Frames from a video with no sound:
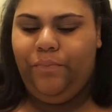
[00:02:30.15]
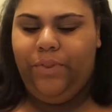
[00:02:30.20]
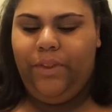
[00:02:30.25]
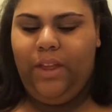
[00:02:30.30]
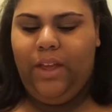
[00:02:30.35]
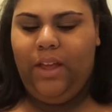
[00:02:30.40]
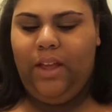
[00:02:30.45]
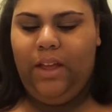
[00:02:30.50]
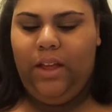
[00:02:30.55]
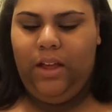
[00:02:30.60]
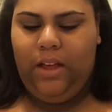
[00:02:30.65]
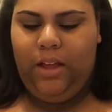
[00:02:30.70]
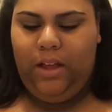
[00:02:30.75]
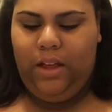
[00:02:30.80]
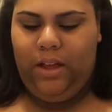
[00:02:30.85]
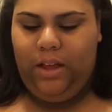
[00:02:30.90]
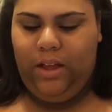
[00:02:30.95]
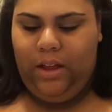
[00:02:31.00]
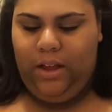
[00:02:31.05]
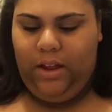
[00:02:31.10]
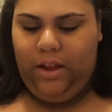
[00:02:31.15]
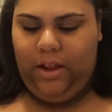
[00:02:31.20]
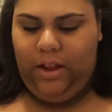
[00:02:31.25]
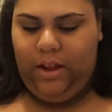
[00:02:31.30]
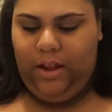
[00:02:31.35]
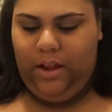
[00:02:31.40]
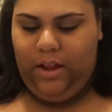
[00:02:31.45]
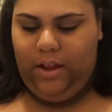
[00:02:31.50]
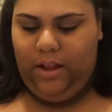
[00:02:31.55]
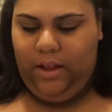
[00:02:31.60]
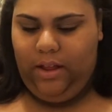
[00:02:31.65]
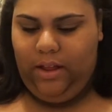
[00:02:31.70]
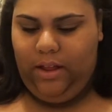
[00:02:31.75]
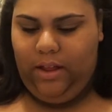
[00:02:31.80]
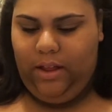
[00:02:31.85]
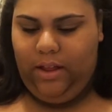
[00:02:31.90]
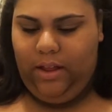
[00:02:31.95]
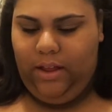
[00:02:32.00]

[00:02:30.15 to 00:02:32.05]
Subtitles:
No one is speaking in this clip.